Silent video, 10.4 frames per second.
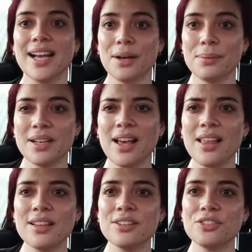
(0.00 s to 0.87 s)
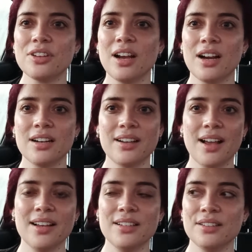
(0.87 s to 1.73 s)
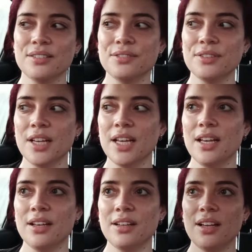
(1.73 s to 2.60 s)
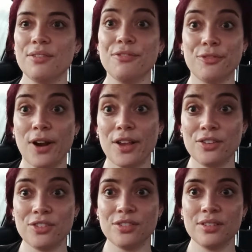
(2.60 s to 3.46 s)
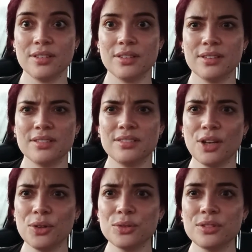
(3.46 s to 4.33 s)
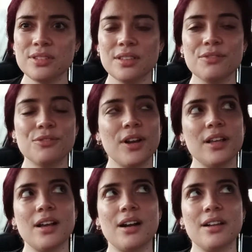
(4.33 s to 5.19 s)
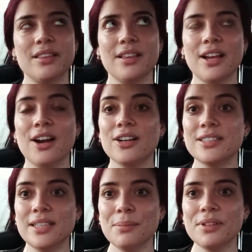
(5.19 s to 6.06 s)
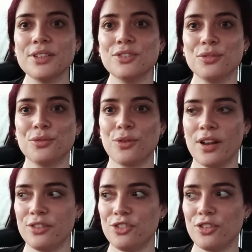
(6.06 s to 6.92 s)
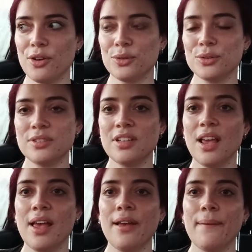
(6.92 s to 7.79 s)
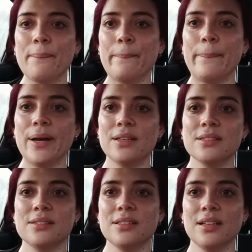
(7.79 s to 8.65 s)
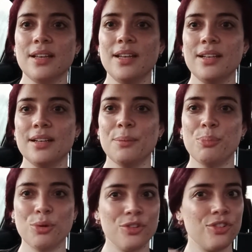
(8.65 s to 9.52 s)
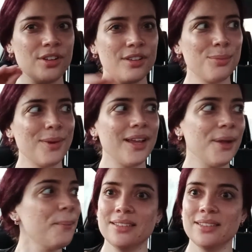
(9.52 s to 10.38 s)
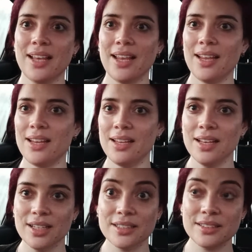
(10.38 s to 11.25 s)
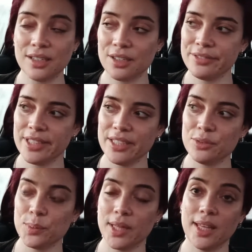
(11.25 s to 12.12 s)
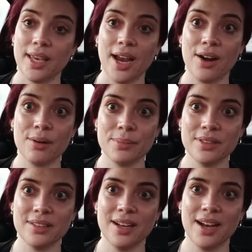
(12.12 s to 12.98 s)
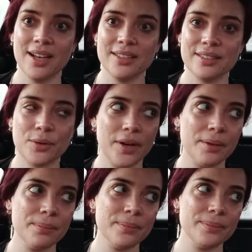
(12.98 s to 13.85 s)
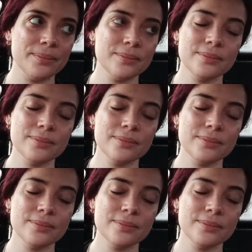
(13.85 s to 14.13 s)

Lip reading: Rabanadas are kind of fresh toast. They are similar to French toast, but in a Portuguese way, and they served it with caramel ice cream.